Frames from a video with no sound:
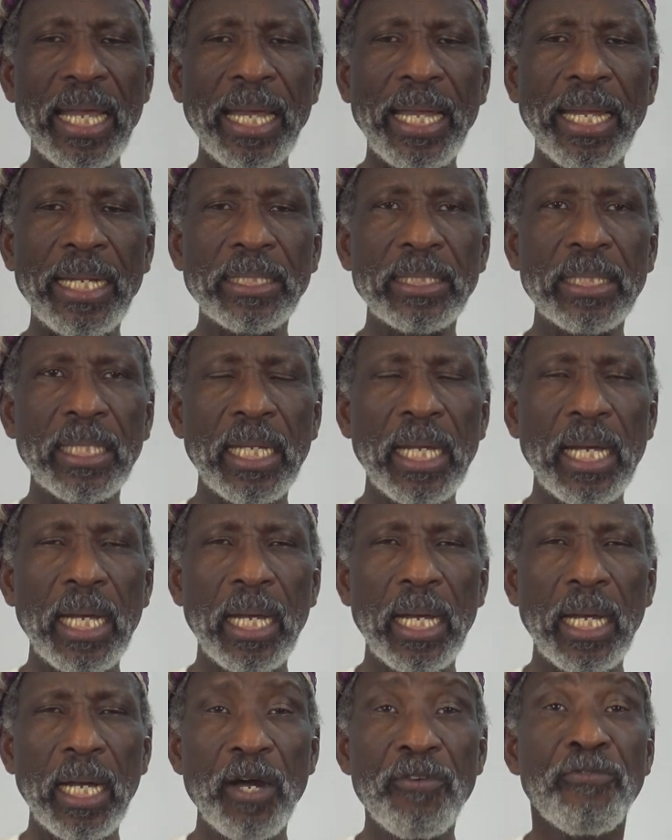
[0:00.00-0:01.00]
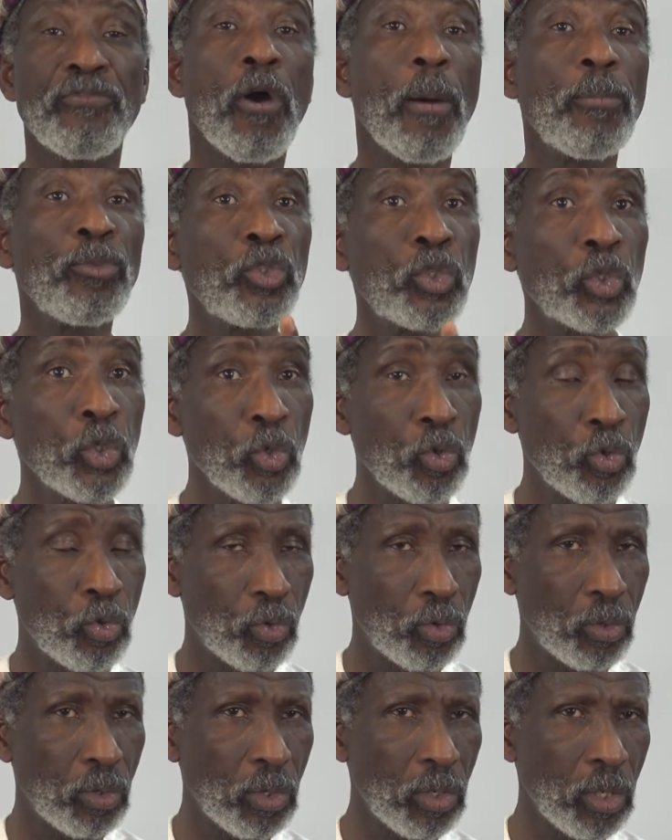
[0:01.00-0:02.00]
get uh, Form two
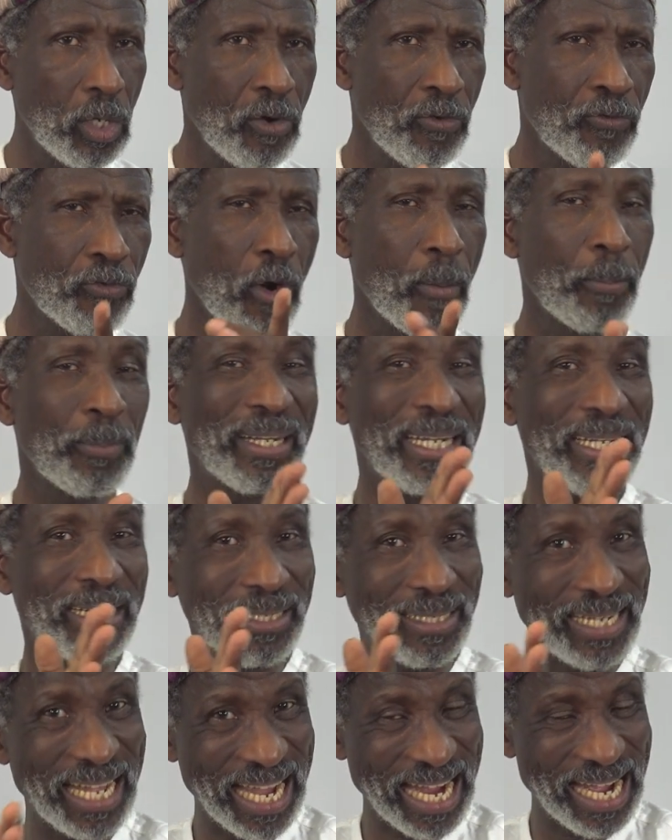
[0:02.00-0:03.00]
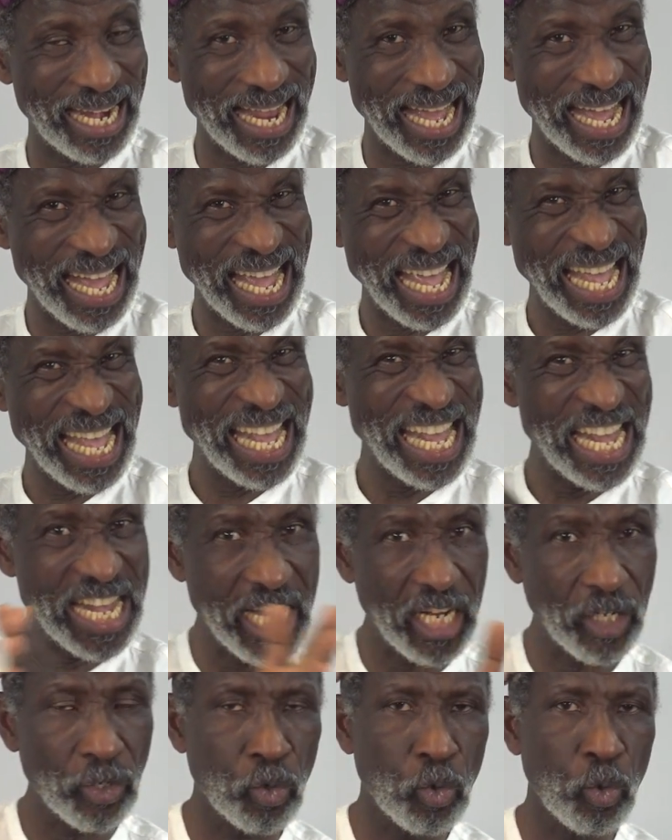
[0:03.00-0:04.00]
from Dakhala
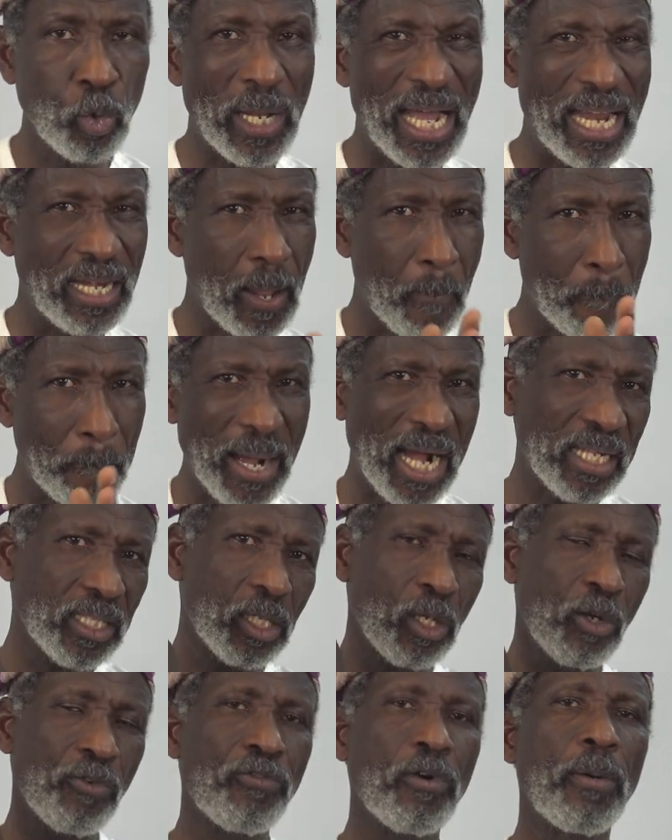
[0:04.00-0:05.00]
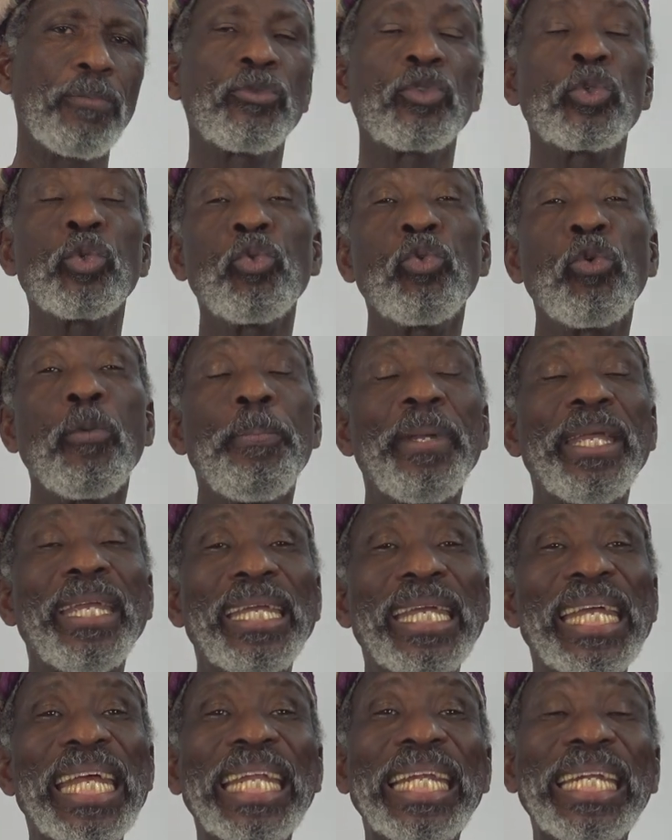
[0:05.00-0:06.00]
Yadkhul. And the pattern of Form two will be
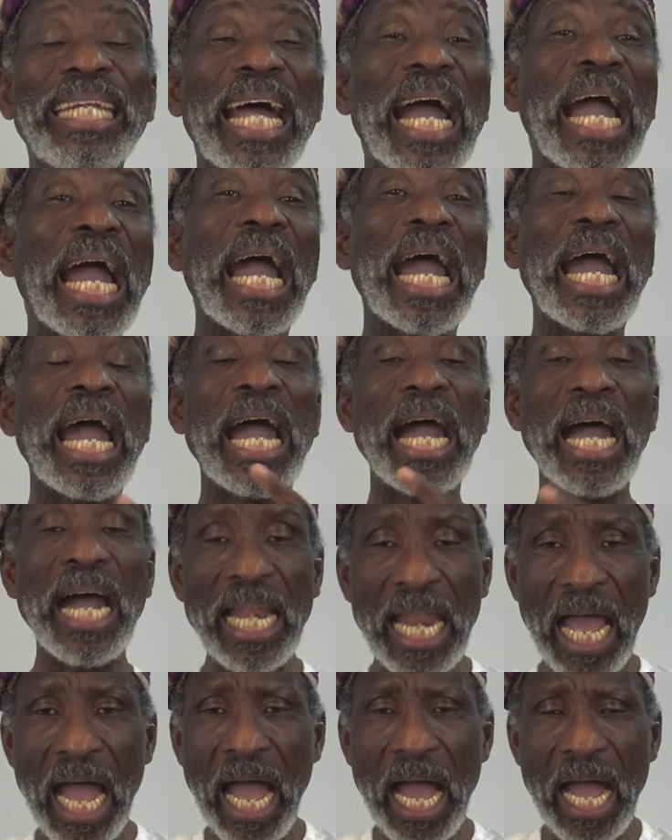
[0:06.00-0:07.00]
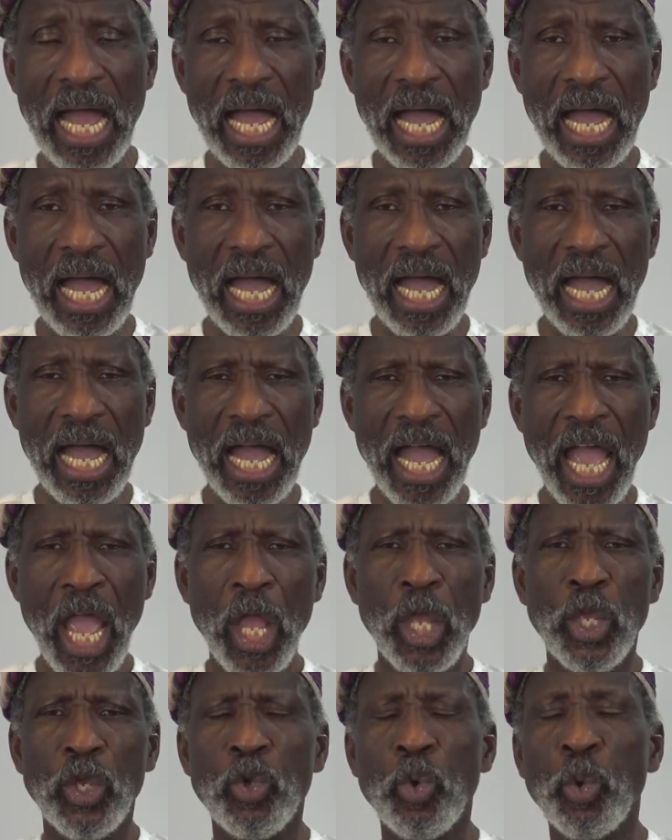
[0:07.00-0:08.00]
Dakhala
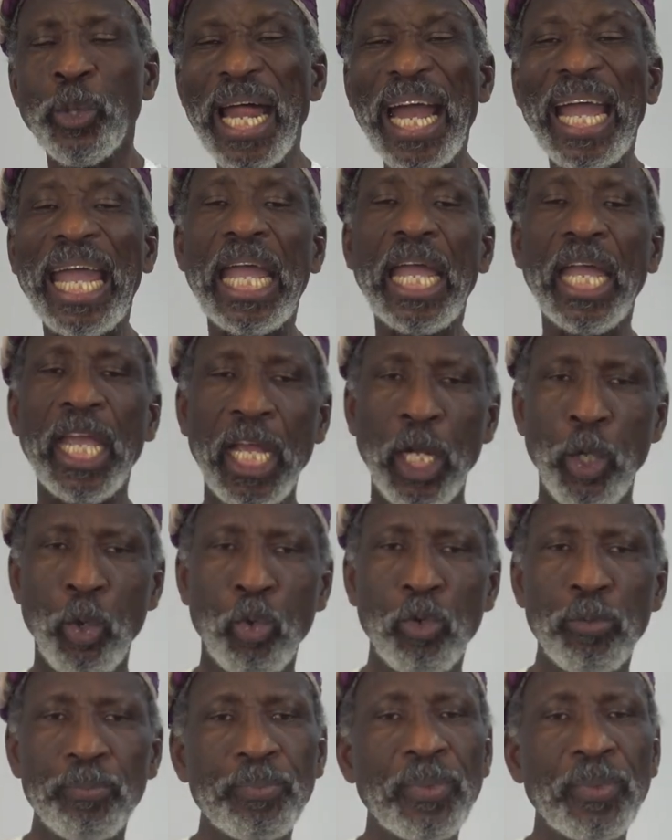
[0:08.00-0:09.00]
Yudakhilu.